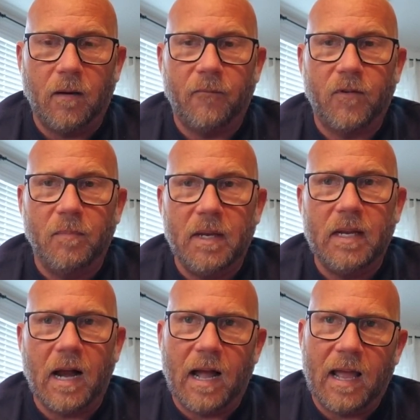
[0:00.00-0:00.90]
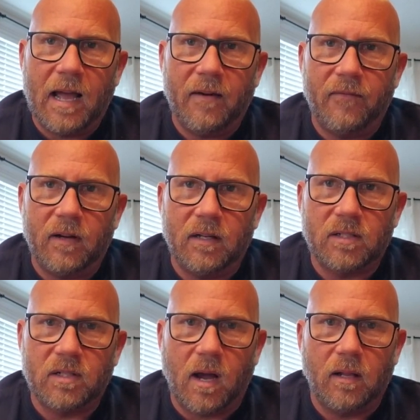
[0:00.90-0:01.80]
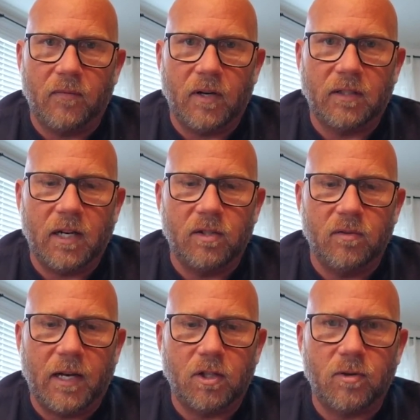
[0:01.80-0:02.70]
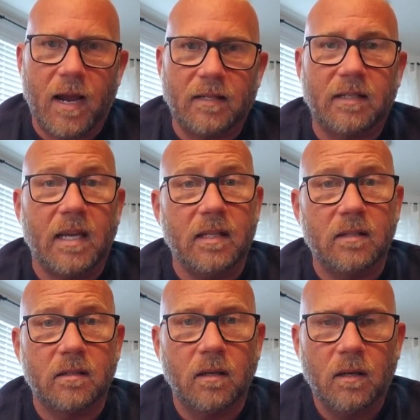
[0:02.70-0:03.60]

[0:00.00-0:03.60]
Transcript: For me, I have a style of art that I do that attracts kids.